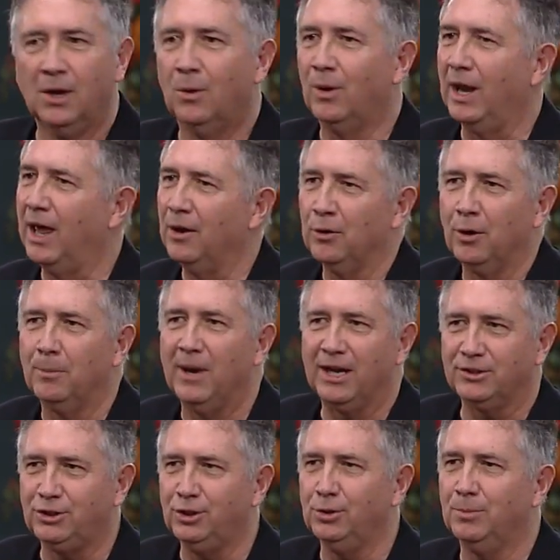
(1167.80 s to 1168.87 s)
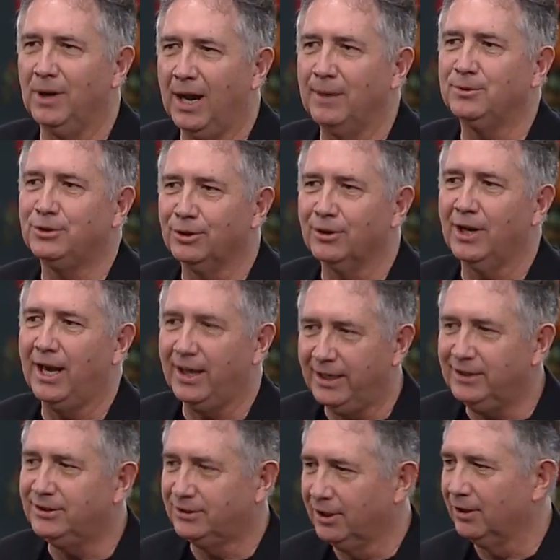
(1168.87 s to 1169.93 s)
Well, I don't know about you, but I'm sure glad
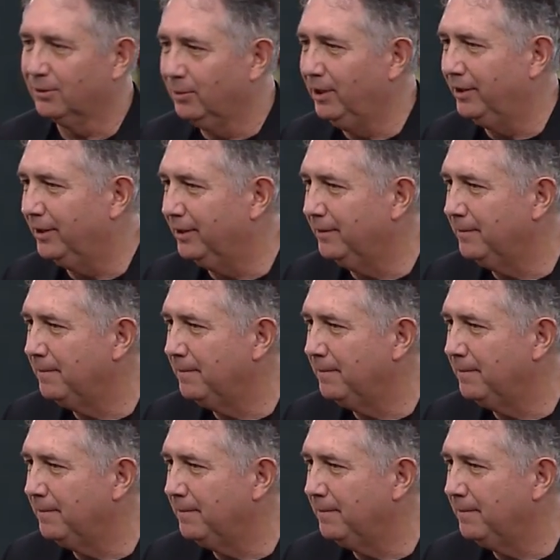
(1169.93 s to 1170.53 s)
he stuck with it.